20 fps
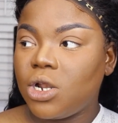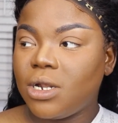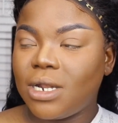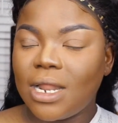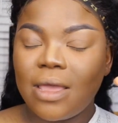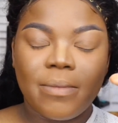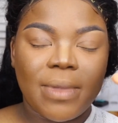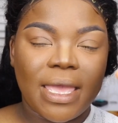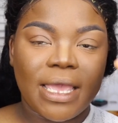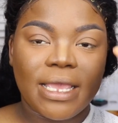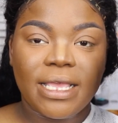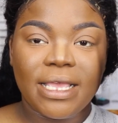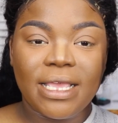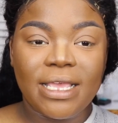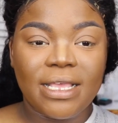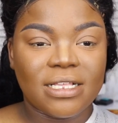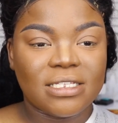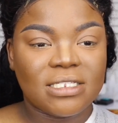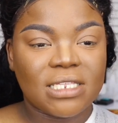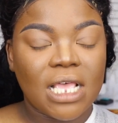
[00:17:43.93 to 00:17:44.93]
Nutmeg
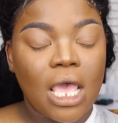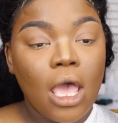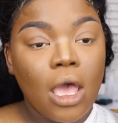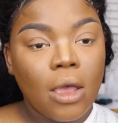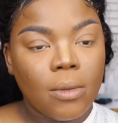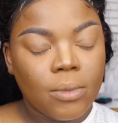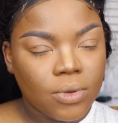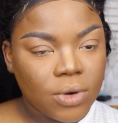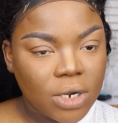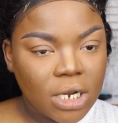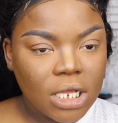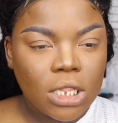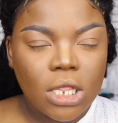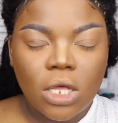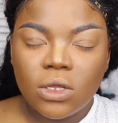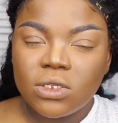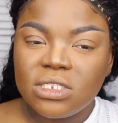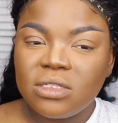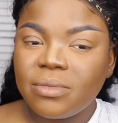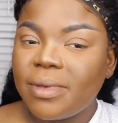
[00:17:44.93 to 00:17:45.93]
is pretty
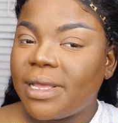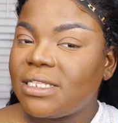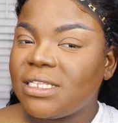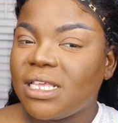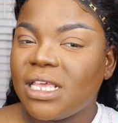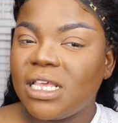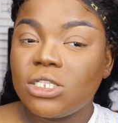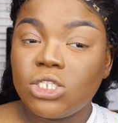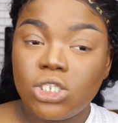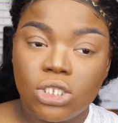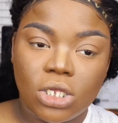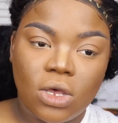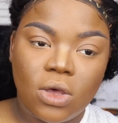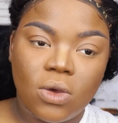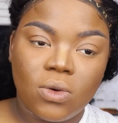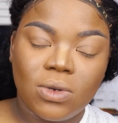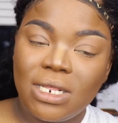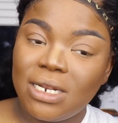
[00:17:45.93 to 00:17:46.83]
close to my skin tone.